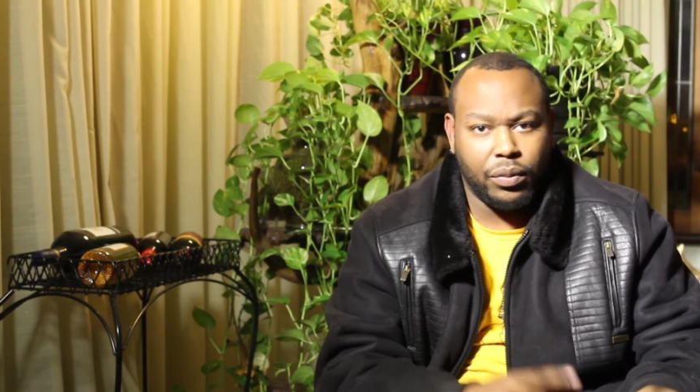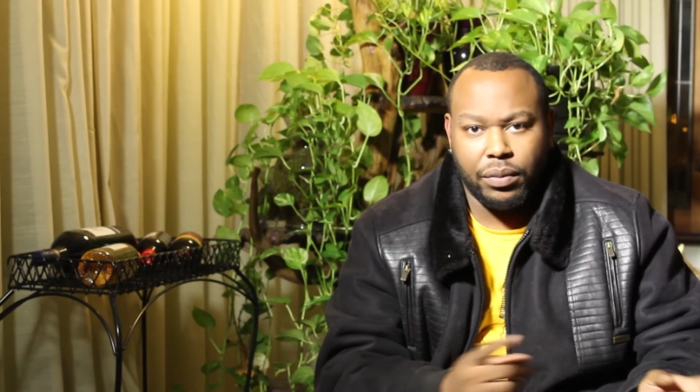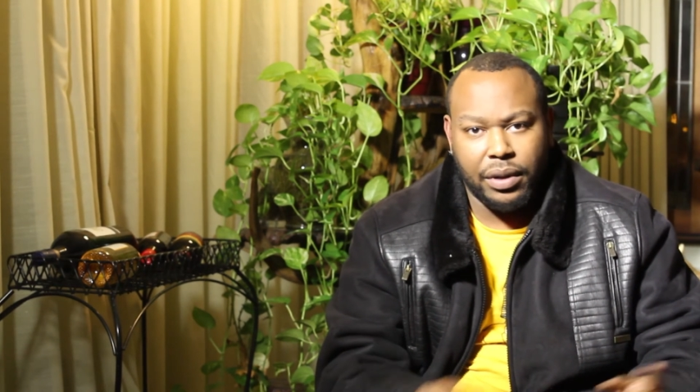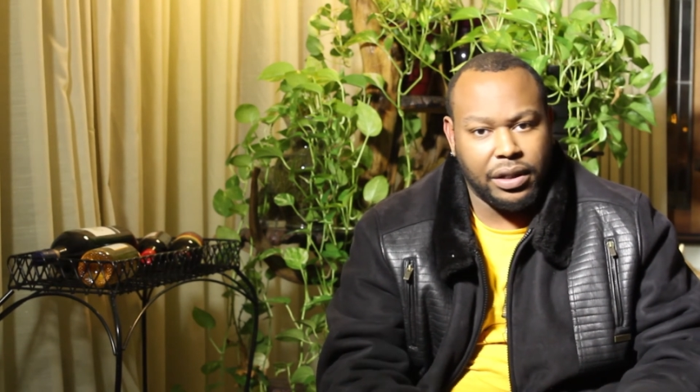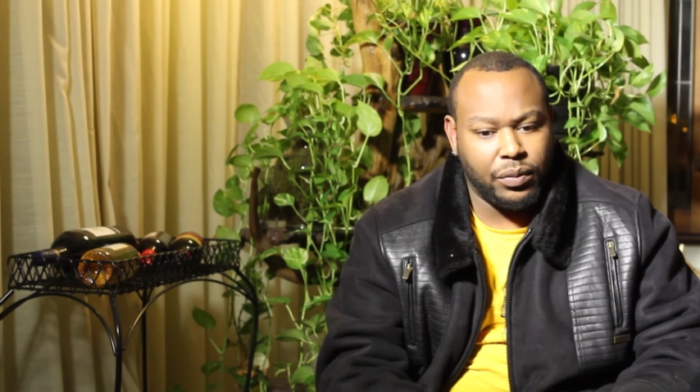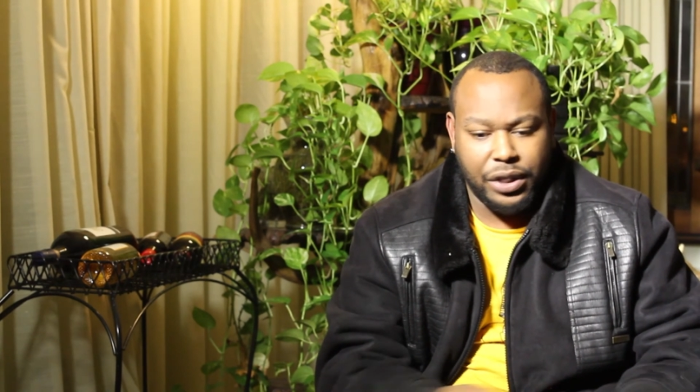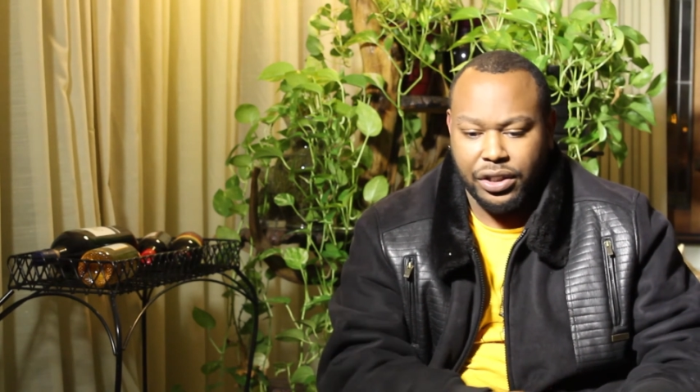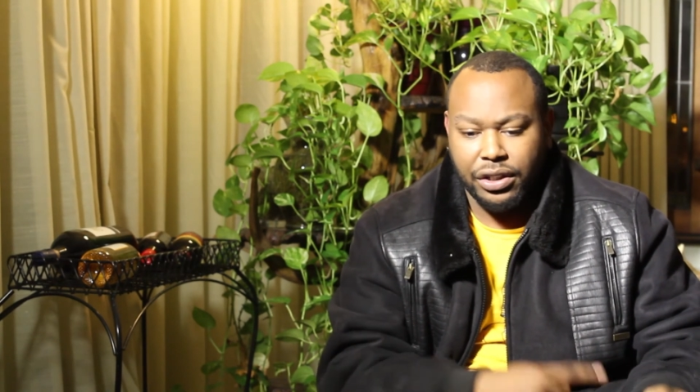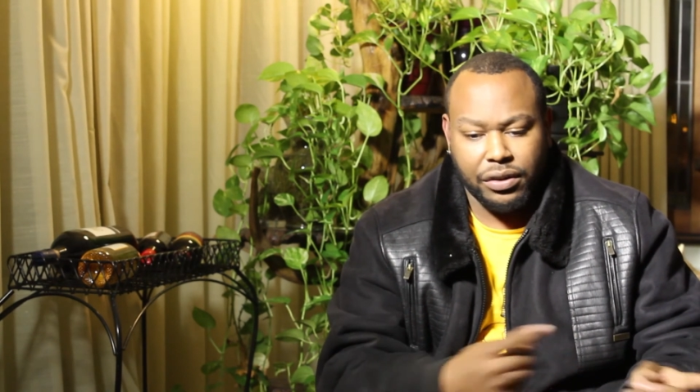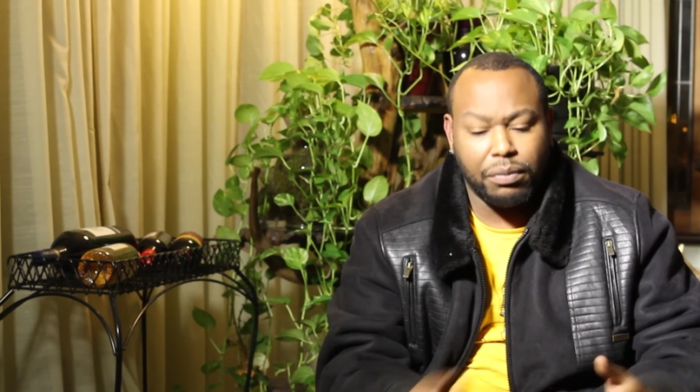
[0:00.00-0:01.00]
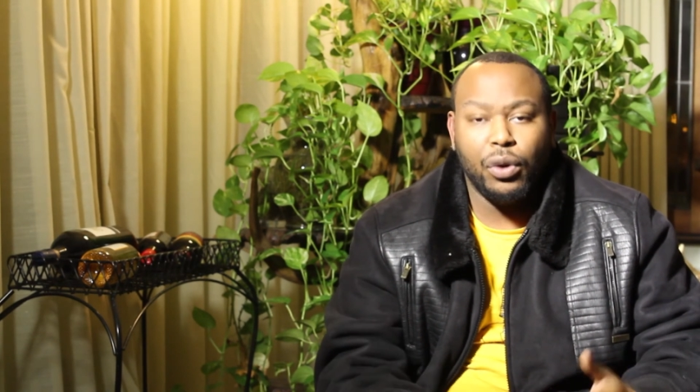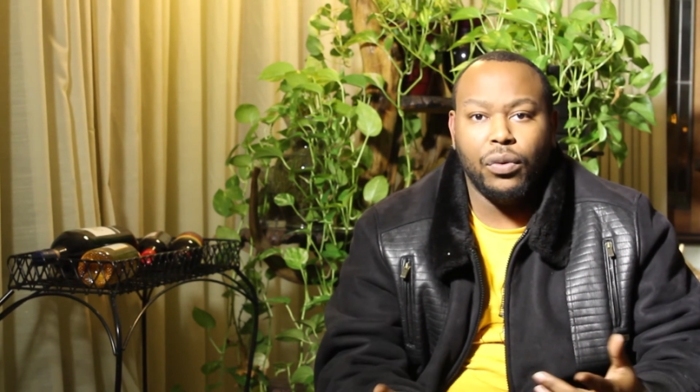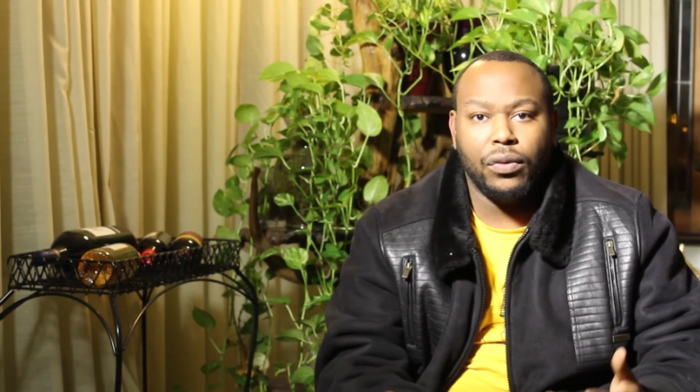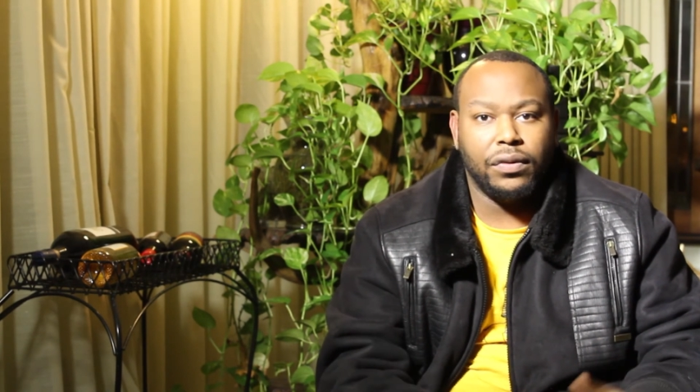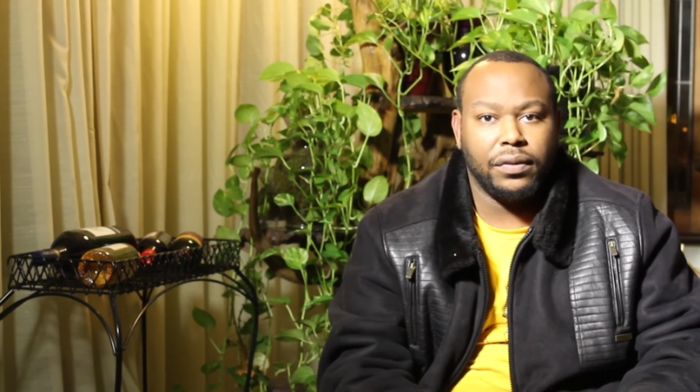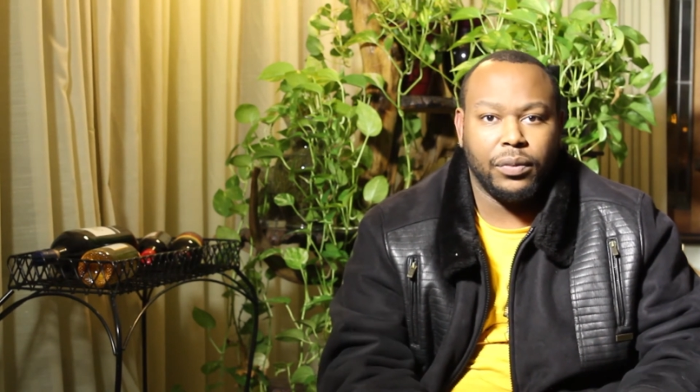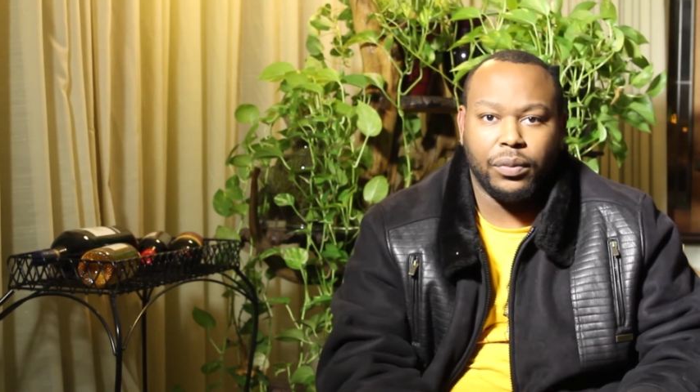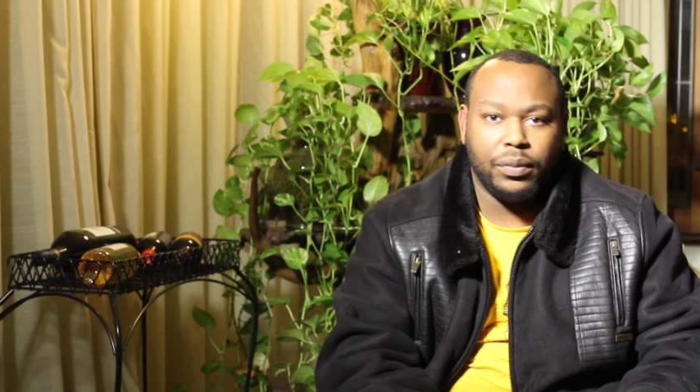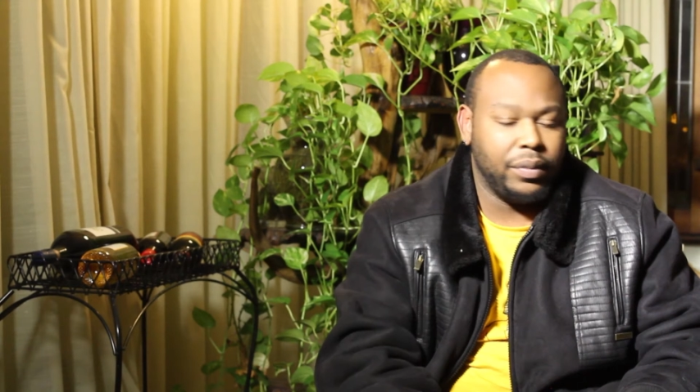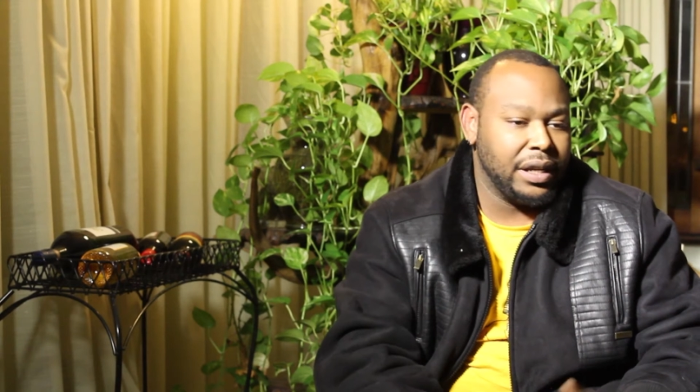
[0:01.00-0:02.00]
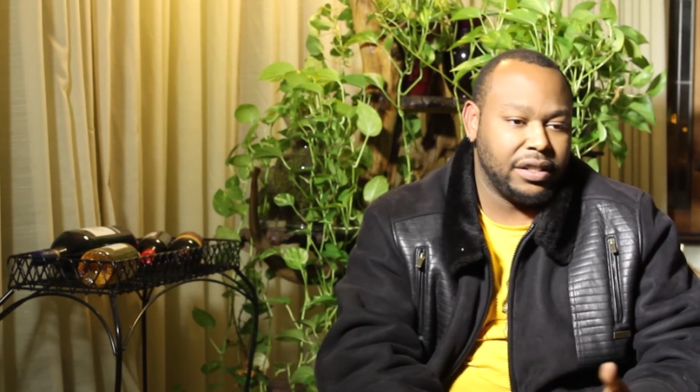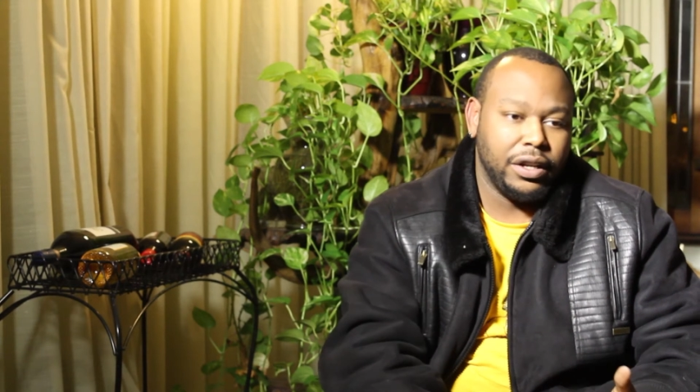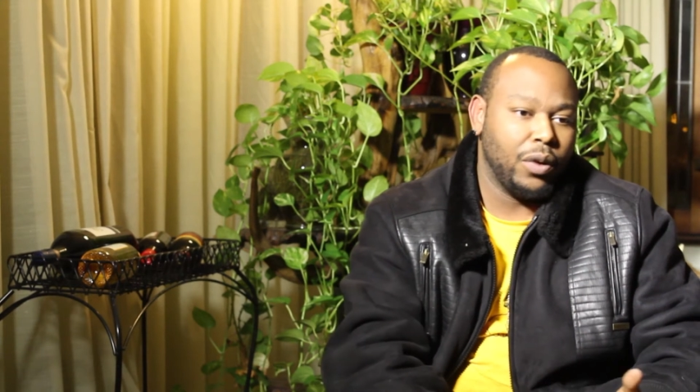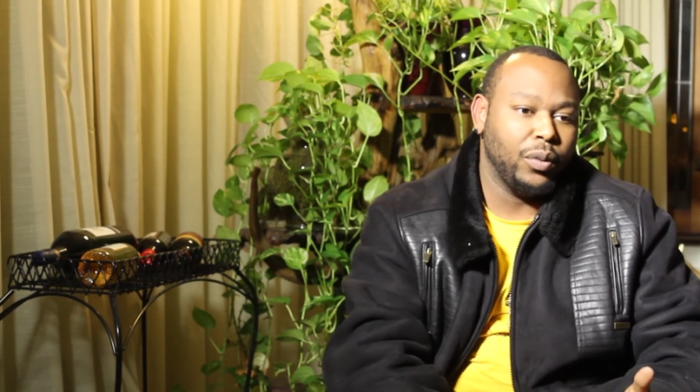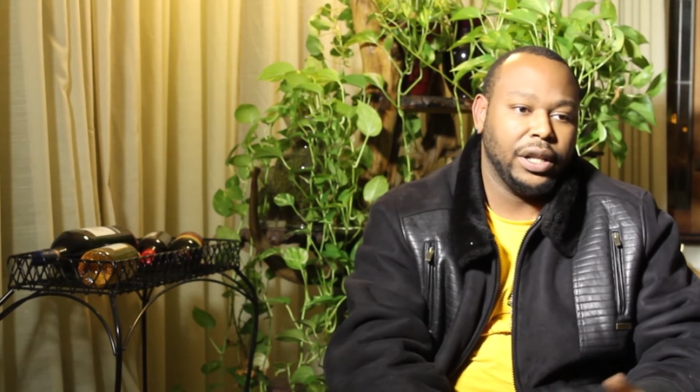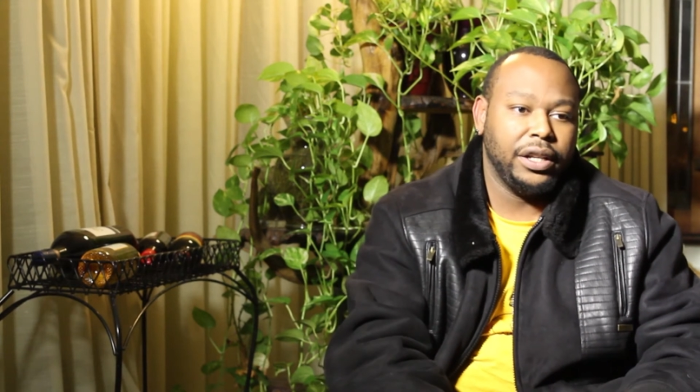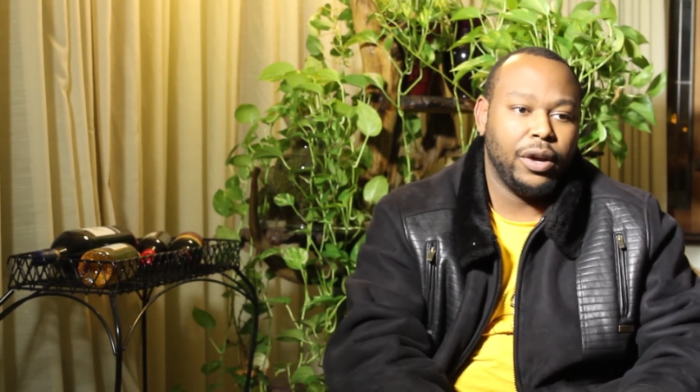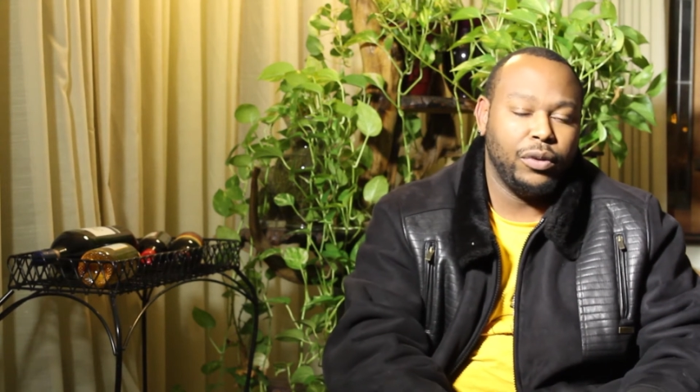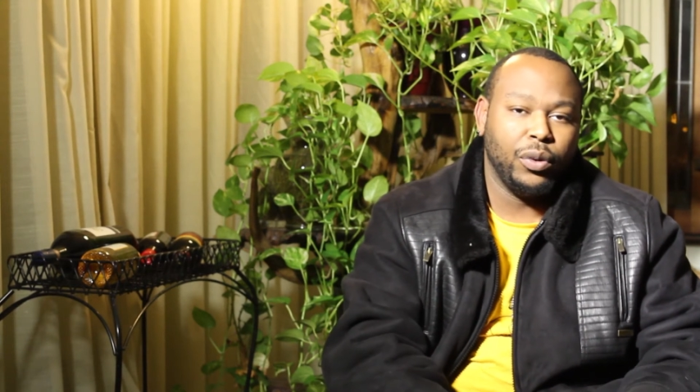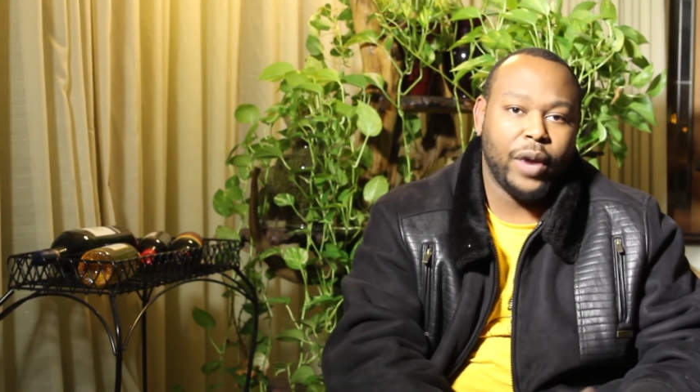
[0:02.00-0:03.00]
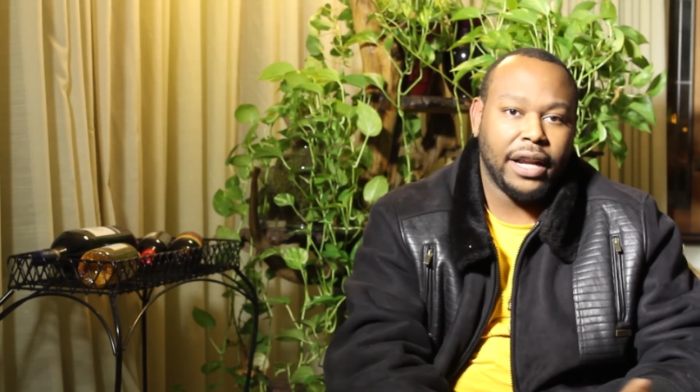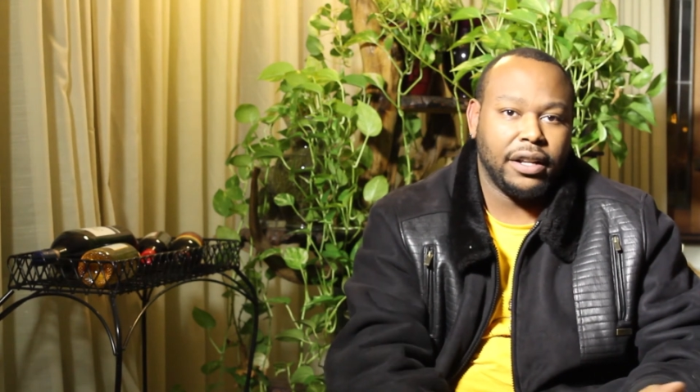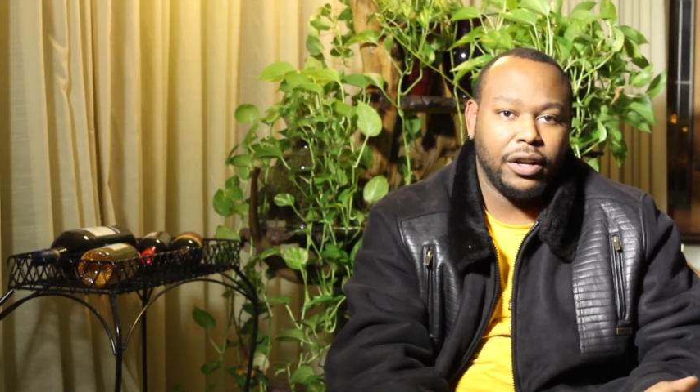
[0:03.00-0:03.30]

We just move. It's really no director,